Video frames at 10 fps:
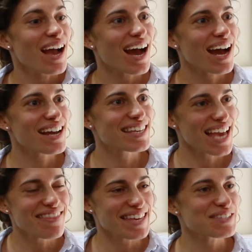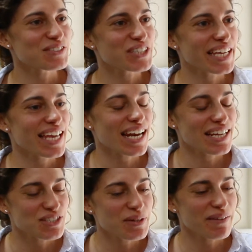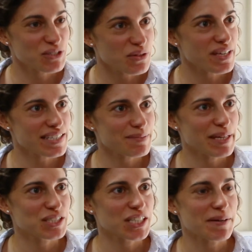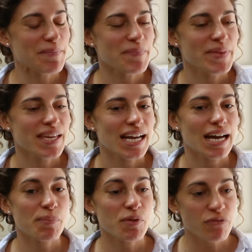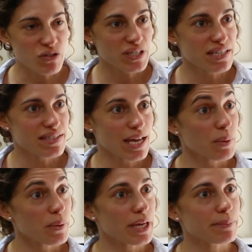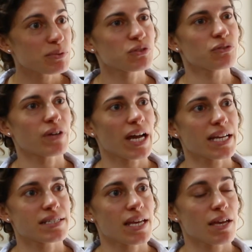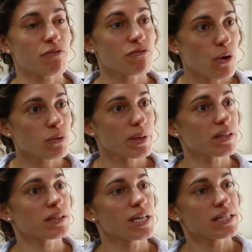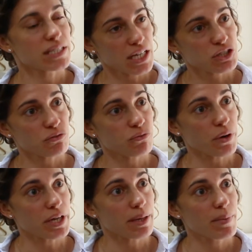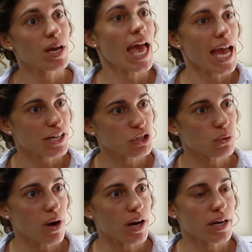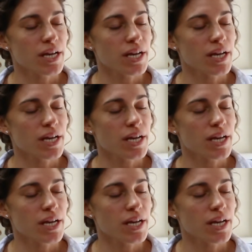Yeah, thanks for checking in. I do have two things to mention. The first thing is that we were able to find a phone bill deduction for him at QR.